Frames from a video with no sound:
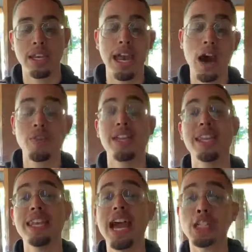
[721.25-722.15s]
Now, the
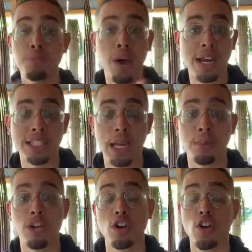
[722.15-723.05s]
next product that
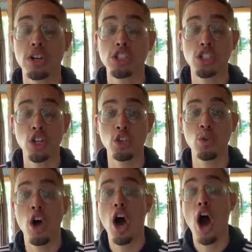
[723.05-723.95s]
I'm gonna go ahead and show
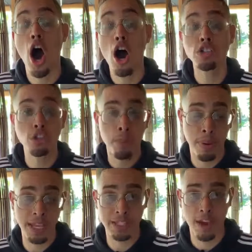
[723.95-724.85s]
you also
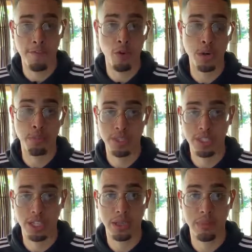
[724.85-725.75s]
pays out forty
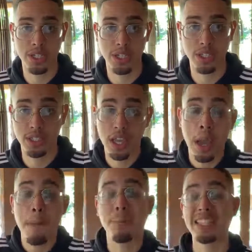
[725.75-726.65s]
percent commissions,
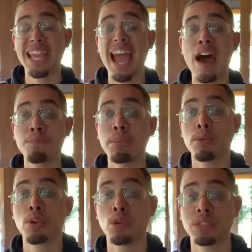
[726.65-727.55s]
but they have
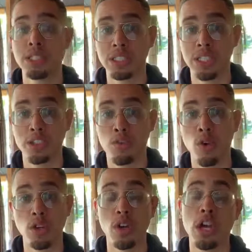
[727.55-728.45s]
people closing the sales
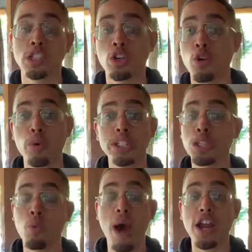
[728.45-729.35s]
for you. So the
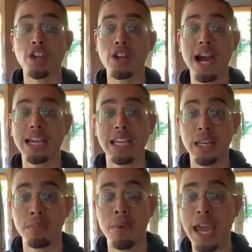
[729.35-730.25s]
reason why you're not
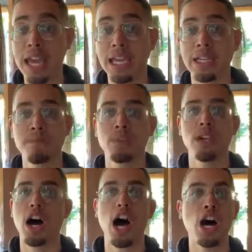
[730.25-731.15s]
getting paid
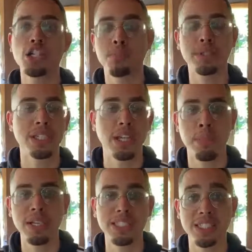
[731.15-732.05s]
one hundred percent
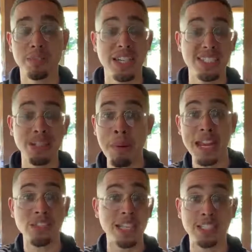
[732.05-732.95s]
commissions is because
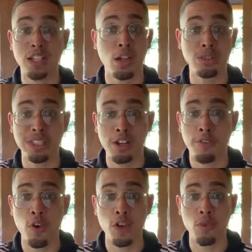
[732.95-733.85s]
somebody else has to close the
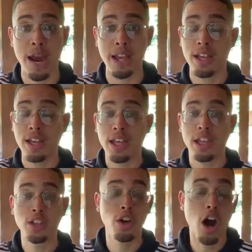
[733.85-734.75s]
deal for you, right?
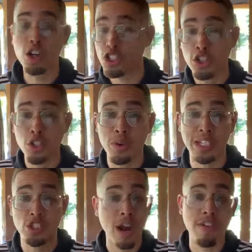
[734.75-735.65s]
You, all you're
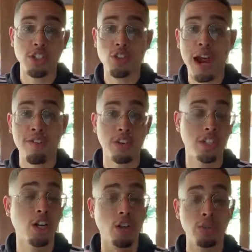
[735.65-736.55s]
doing is driving
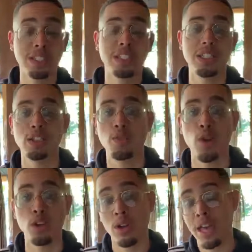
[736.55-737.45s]
traffic. They're closing the deals
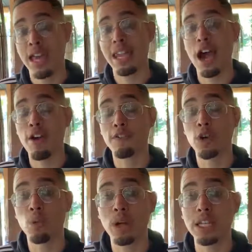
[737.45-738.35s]
for you. Now, if
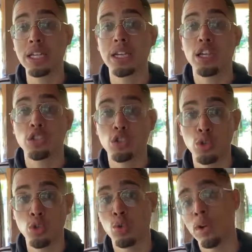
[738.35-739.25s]
you're willing
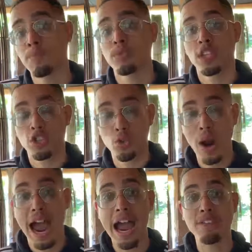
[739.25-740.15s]
to
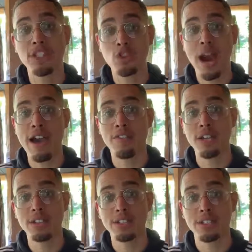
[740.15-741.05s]
drive the
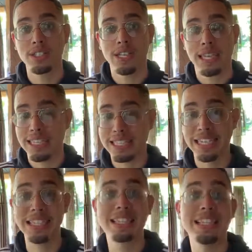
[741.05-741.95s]
traffic,
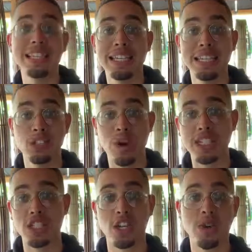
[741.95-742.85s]
get the leads,
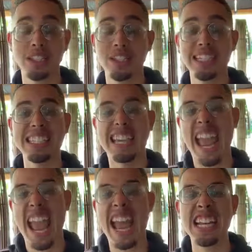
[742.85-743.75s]
right? Generate the leads
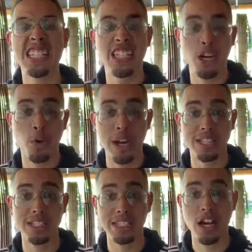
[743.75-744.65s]
and
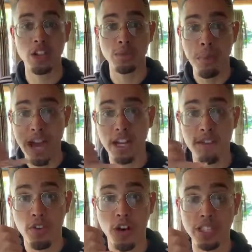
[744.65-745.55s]
generate the sales by
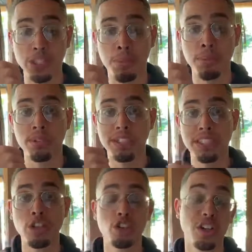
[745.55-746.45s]
converting these people into
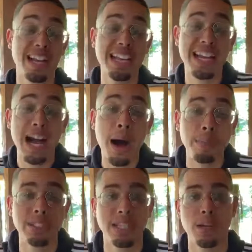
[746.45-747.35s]
sales, you're gonna get
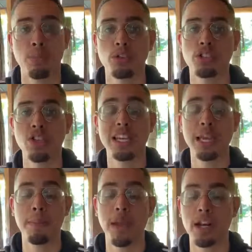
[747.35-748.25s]
compensated more, so you
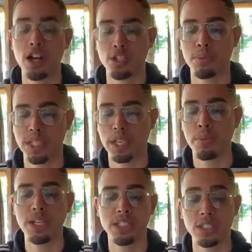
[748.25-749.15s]
can get paid one hundred percent
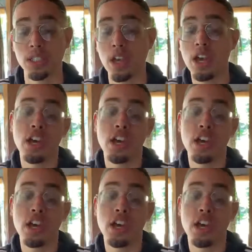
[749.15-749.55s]
commissions.